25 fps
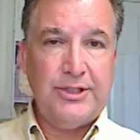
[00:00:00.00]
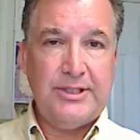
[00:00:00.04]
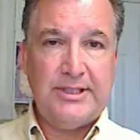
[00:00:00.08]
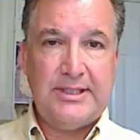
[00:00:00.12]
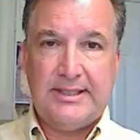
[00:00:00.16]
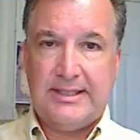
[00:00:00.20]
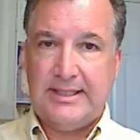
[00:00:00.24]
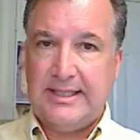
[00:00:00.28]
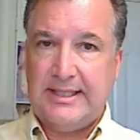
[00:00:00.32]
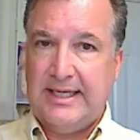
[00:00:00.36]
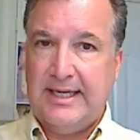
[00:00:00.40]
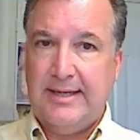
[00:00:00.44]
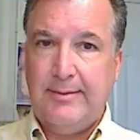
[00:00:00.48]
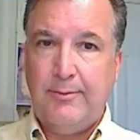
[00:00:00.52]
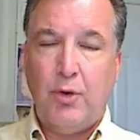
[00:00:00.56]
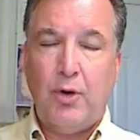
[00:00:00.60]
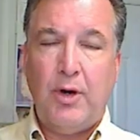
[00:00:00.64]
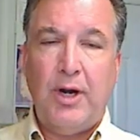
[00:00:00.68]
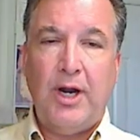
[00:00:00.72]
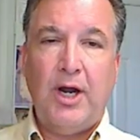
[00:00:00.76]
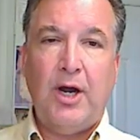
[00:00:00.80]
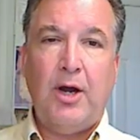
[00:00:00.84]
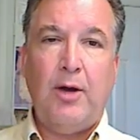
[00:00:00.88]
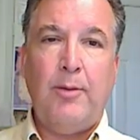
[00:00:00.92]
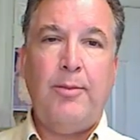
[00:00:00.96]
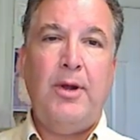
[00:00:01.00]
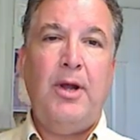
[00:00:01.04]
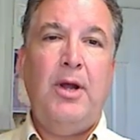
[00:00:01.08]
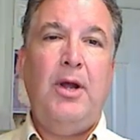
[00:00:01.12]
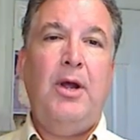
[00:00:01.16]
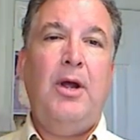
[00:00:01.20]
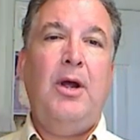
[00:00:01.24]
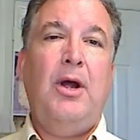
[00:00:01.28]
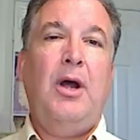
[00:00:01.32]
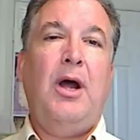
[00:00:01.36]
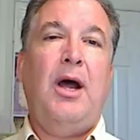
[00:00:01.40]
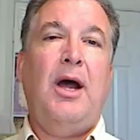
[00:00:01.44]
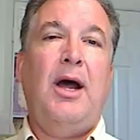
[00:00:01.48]
just get more help,
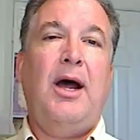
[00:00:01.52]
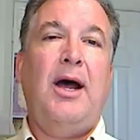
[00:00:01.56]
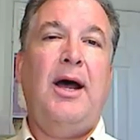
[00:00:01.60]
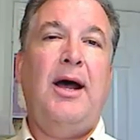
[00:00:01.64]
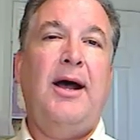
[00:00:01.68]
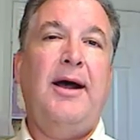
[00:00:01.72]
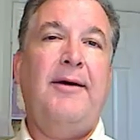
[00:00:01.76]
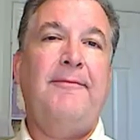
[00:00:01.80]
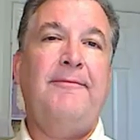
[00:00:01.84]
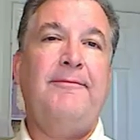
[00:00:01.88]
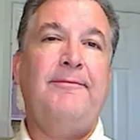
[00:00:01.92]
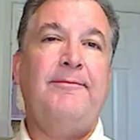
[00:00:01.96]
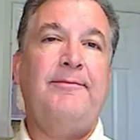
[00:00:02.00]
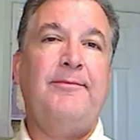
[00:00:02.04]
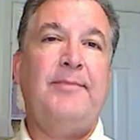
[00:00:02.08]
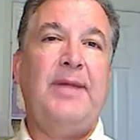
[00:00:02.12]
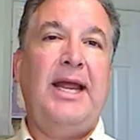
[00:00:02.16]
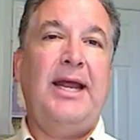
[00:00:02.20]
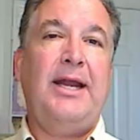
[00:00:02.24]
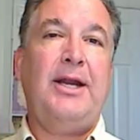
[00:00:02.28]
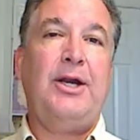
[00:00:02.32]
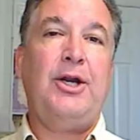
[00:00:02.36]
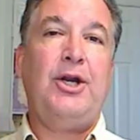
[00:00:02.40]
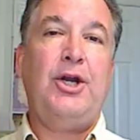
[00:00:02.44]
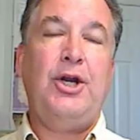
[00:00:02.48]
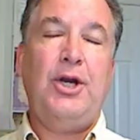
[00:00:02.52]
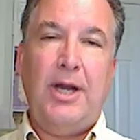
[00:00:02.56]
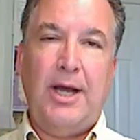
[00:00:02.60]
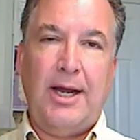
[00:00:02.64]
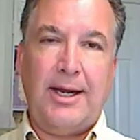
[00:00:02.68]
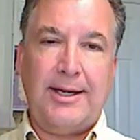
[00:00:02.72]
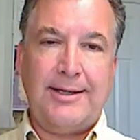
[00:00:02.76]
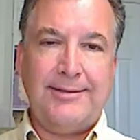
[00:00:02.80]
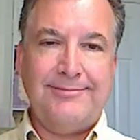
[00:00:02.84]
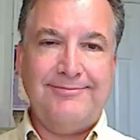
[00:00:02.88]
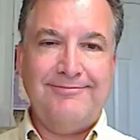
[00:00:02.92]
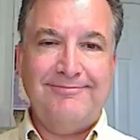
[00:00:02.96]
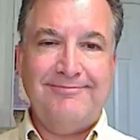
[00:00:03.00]
and good
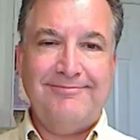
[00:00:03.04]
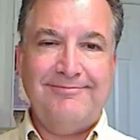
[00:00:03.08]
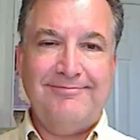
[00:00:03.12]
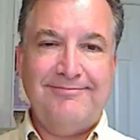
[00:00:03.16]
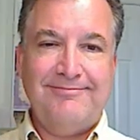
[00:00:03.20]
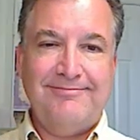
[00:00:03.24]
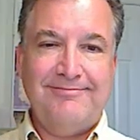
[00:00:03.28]
luck.